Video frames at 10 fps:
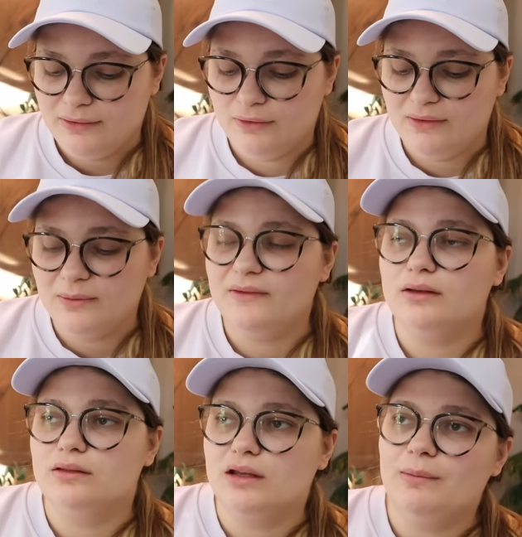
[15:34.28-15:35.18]
So this one's a
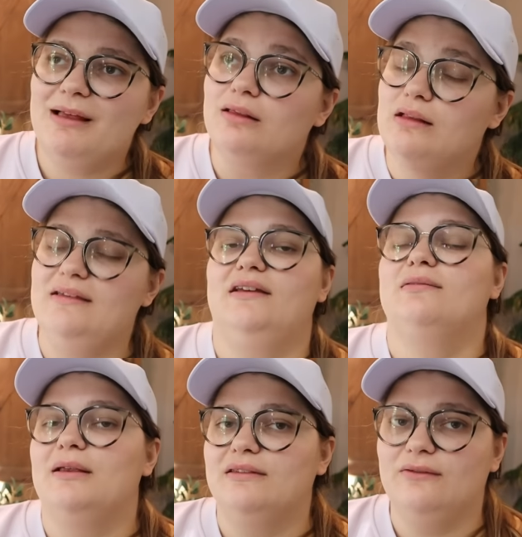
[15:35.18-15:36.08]
little bit less
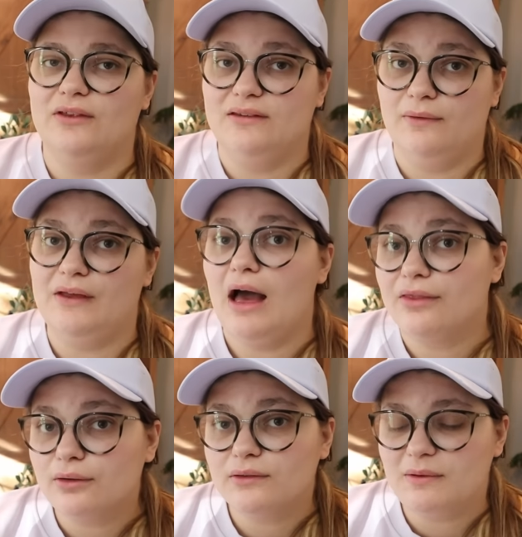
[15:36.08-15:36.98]
expensive than some of the
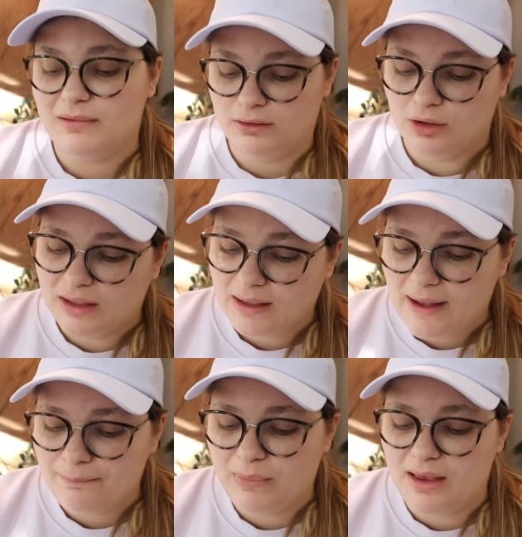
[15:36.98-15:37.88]
other ones we've been looking
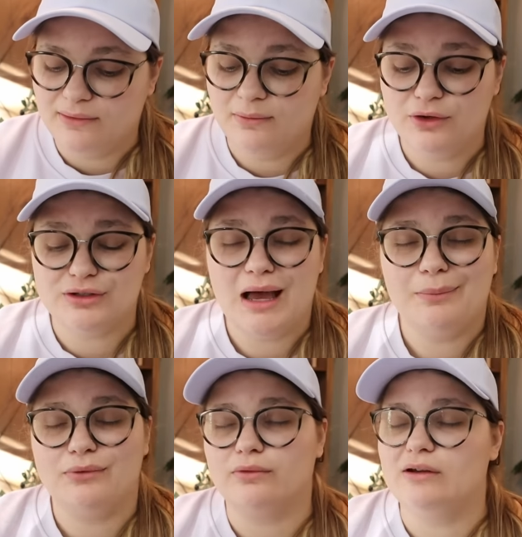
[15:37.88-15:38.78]
at, but some of their
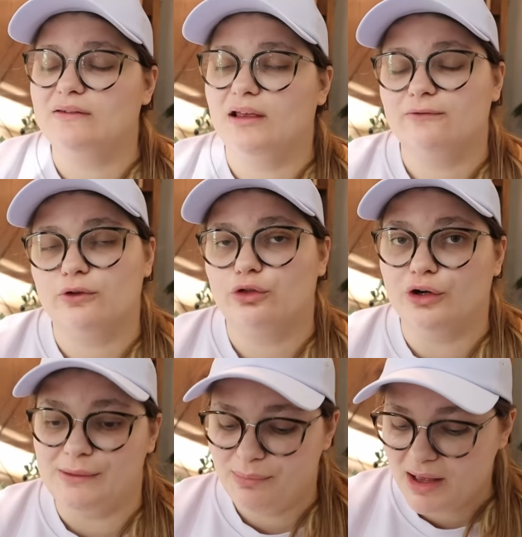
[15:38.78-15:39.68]
tops were reselling for
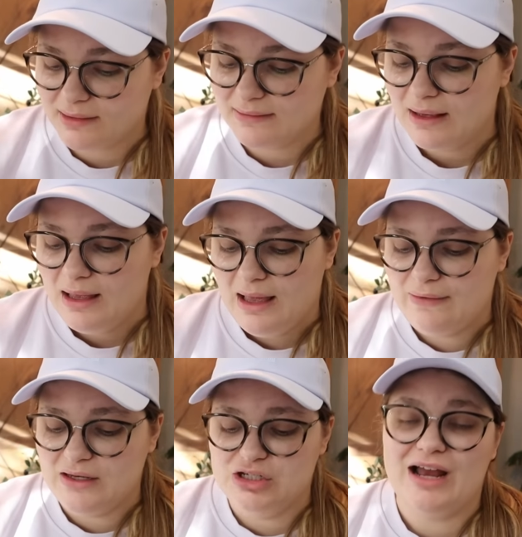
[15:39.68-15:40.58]
30 bucks
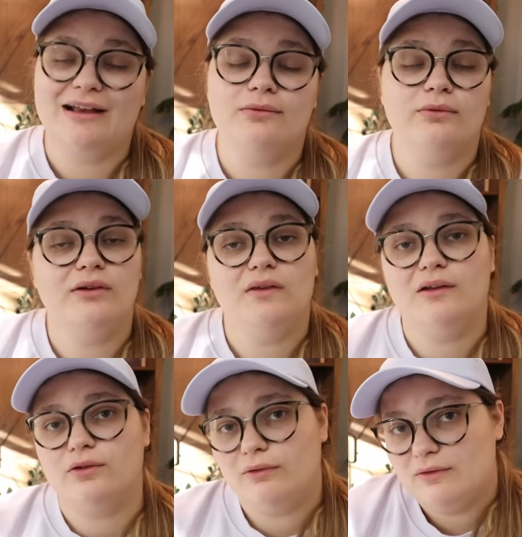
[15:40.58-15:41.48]
and then jackets were
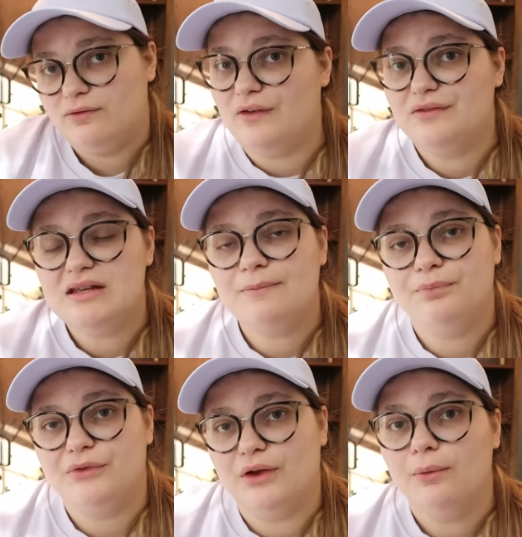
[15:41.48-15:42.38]
reselling for around
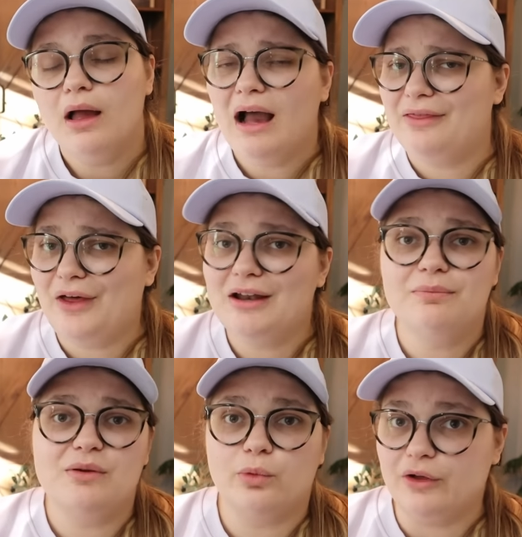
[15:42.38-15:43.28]
50. So I thought
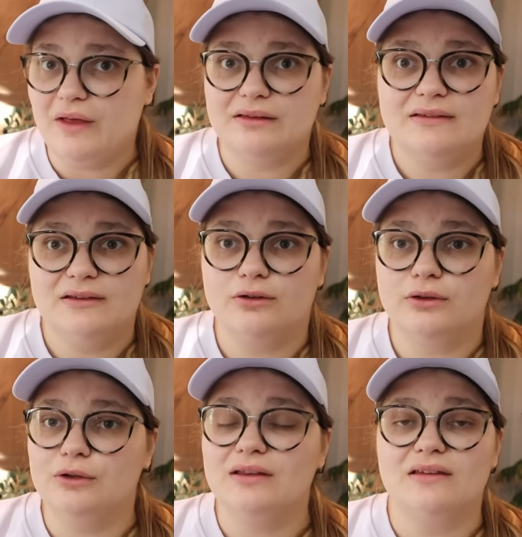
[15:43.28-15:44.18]
it'd be worth at least
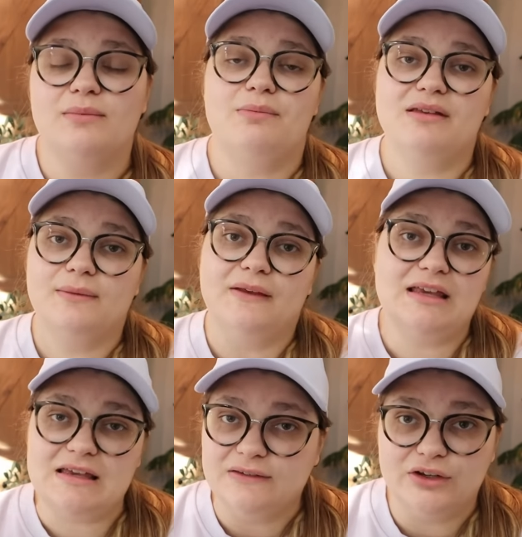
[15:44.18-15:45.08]
including. This might be
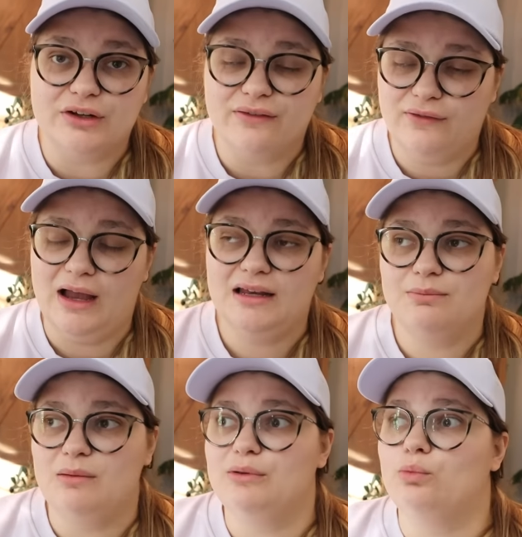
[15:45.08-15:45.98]
something easier to find
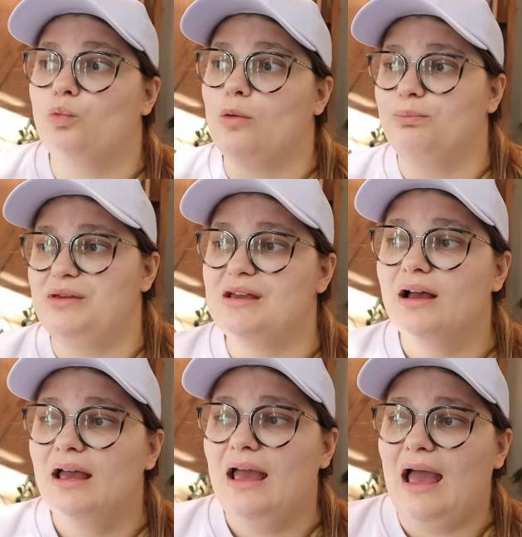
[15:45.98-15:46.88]
and maybe it won't
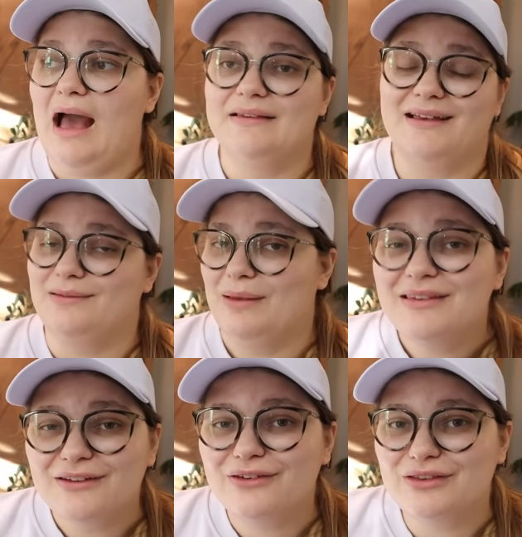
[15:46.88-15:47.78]
be as
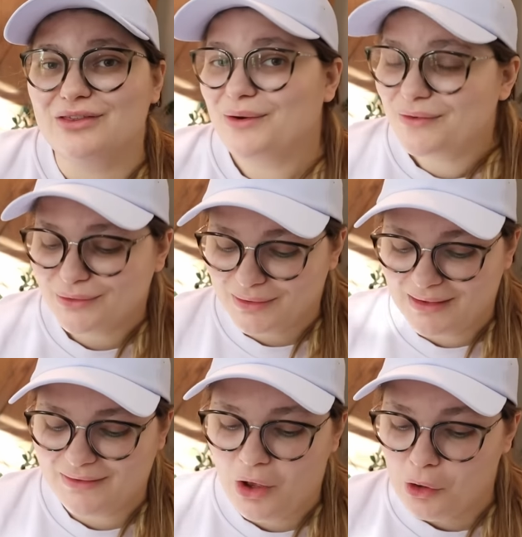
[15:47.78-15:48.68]
expensive in the thrift store,
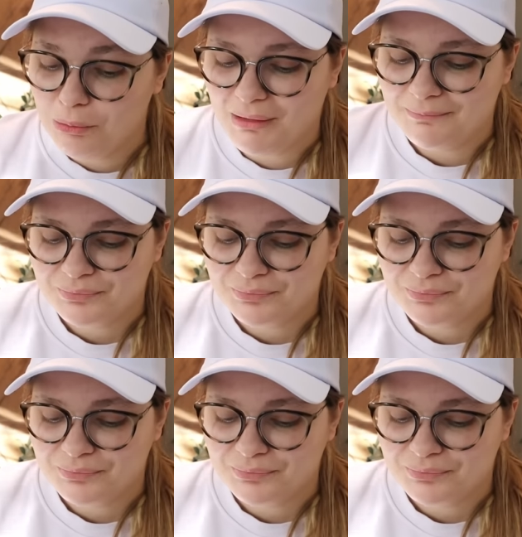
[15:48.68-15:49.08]
let's hope.